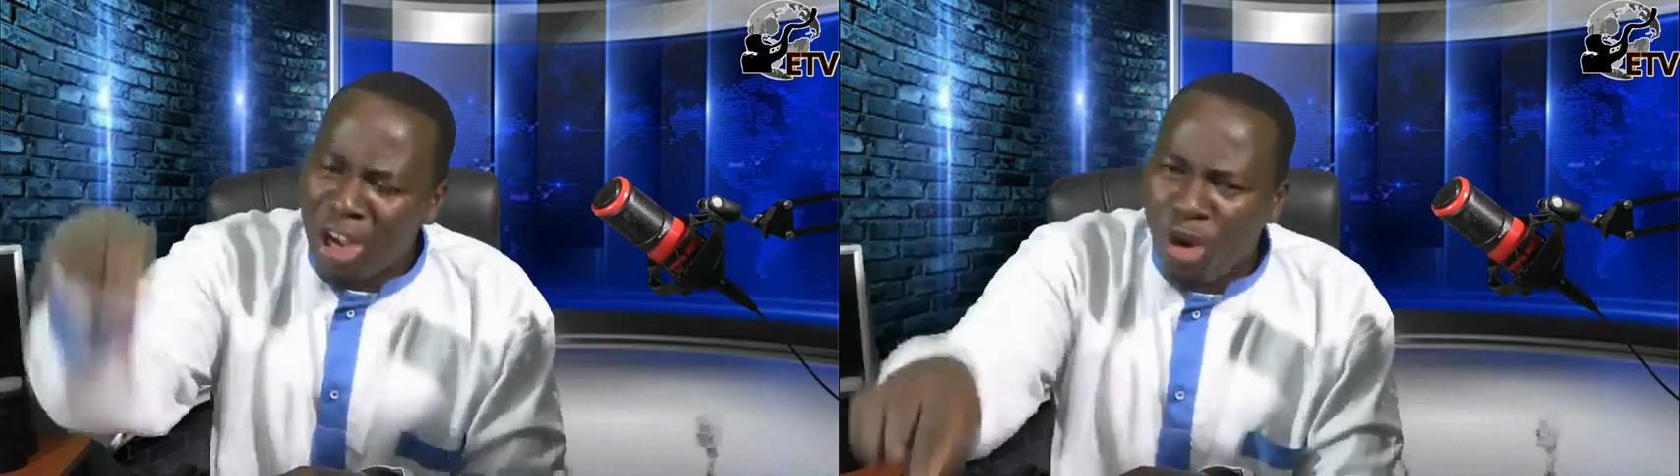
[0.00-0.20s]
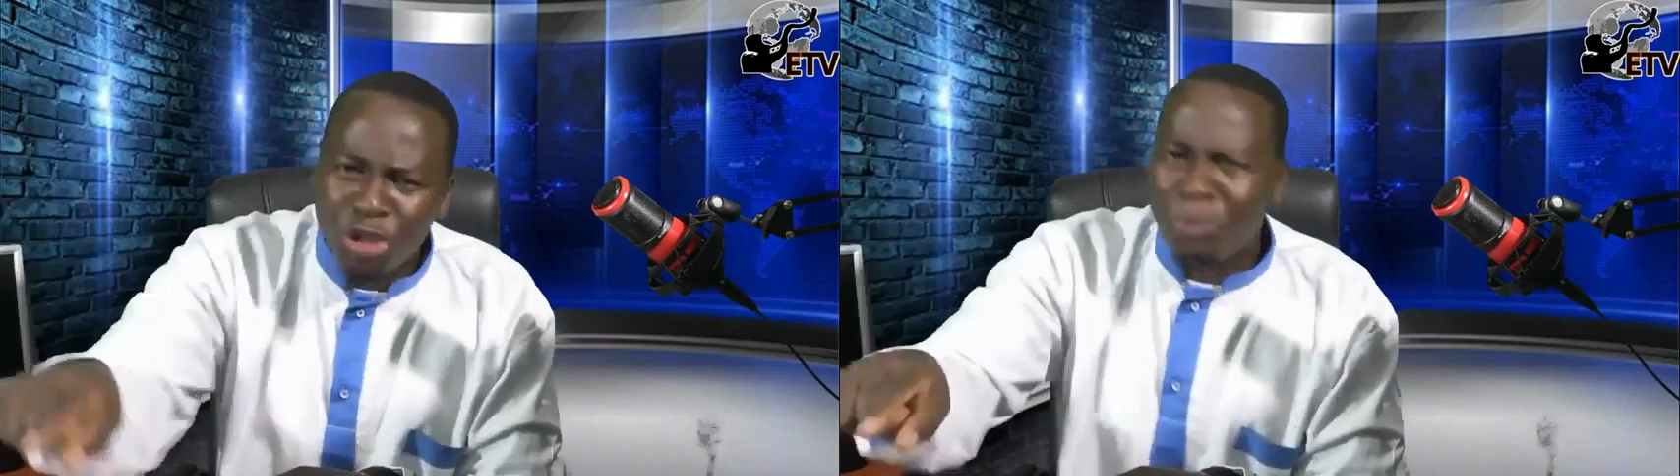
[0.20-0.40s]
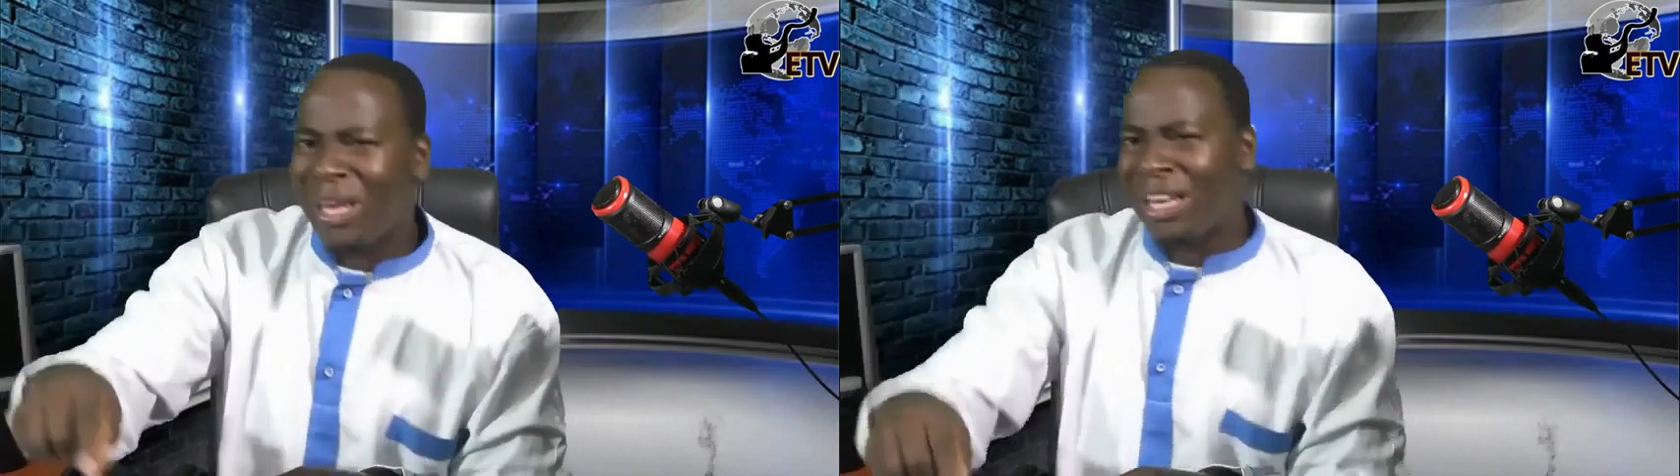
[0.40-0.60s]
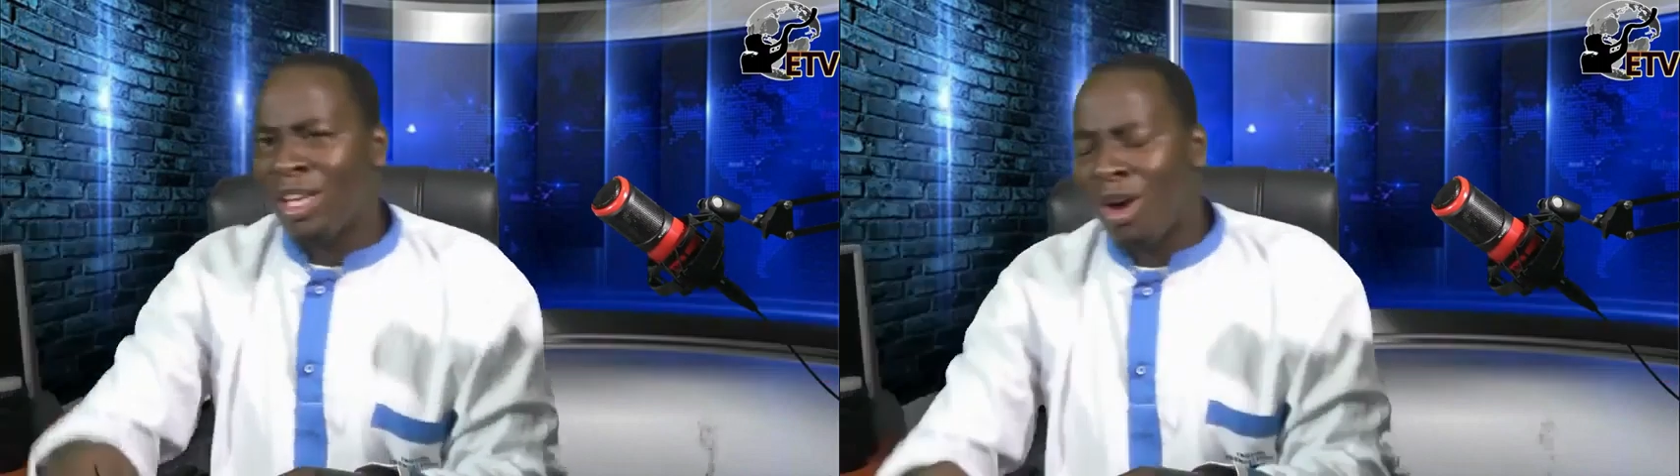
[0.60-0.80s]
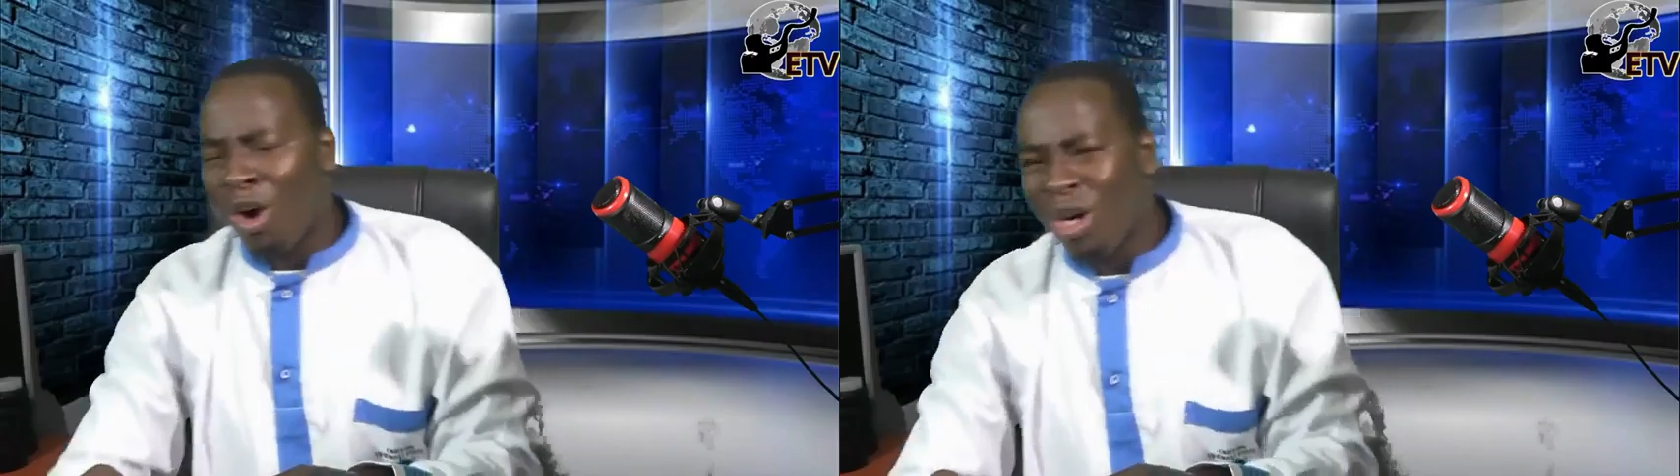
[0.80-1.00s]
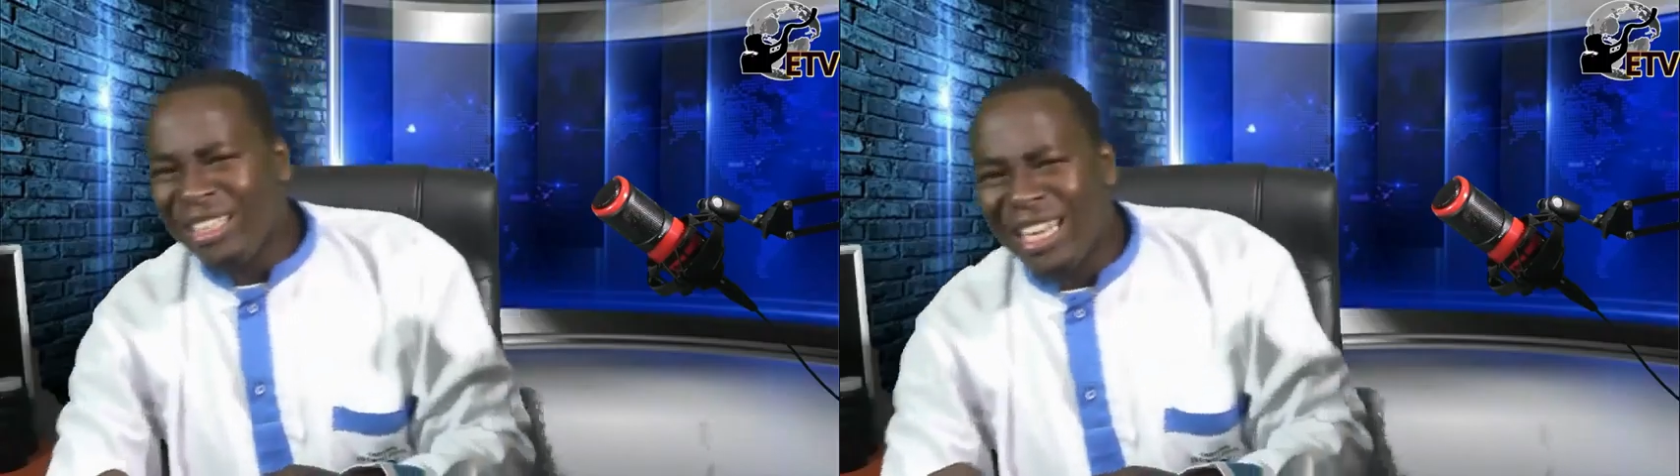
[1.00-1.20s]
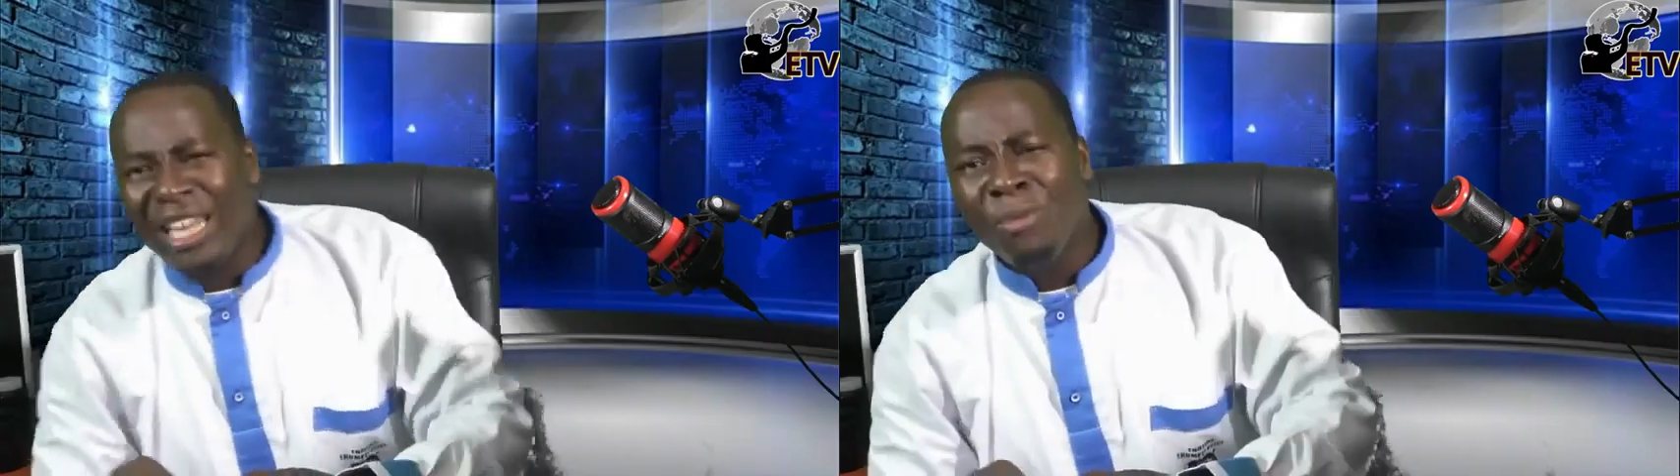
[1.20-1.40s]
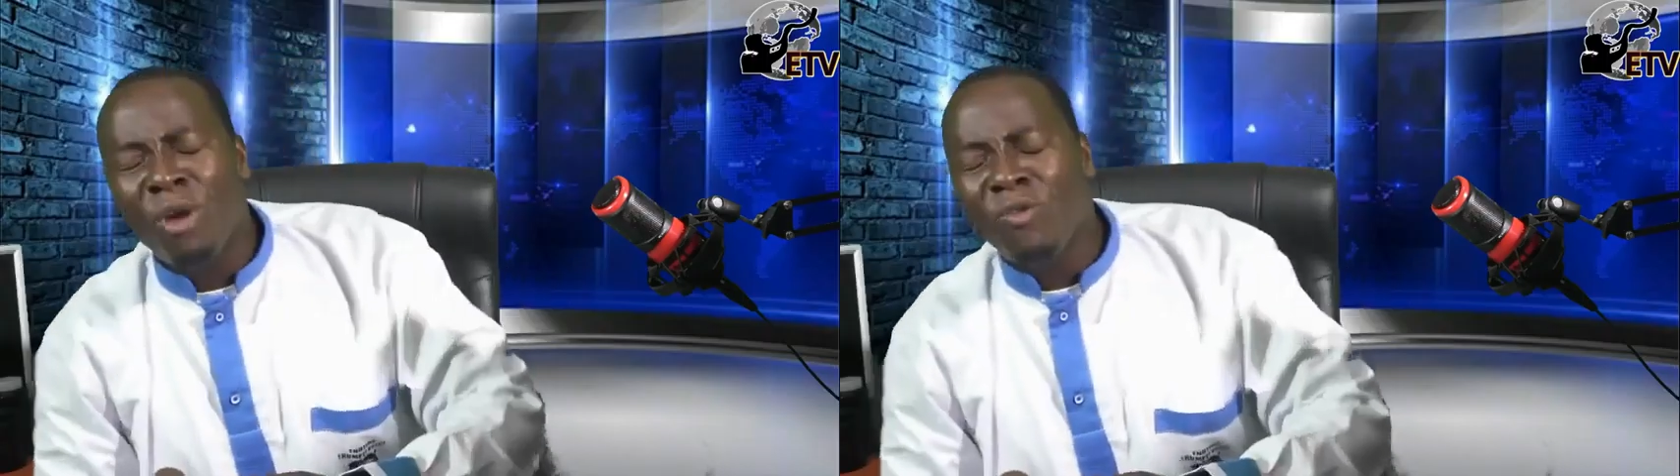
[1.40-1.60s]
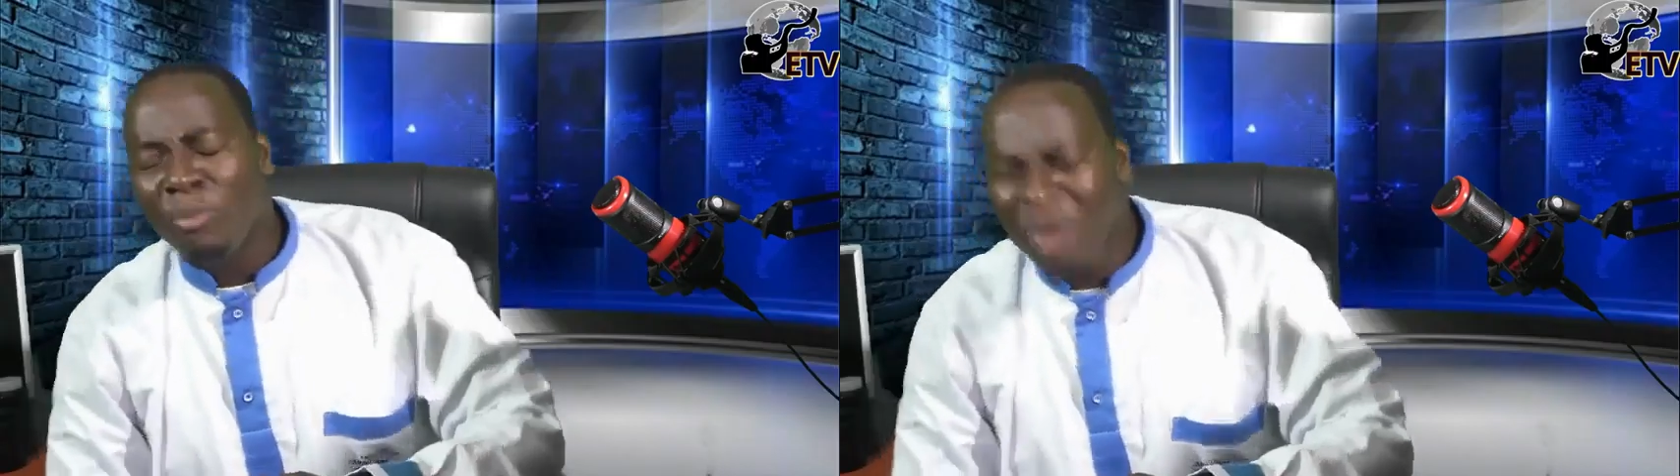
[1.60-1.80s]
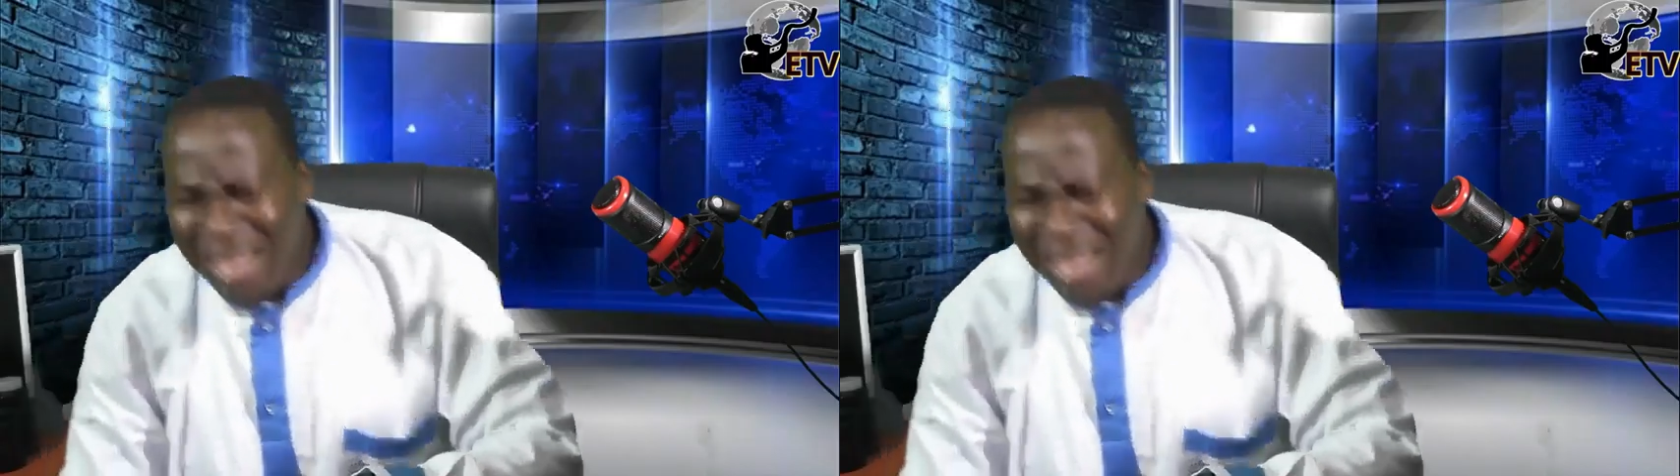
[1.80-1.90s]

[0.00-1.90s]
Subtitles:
the gospel or in the name of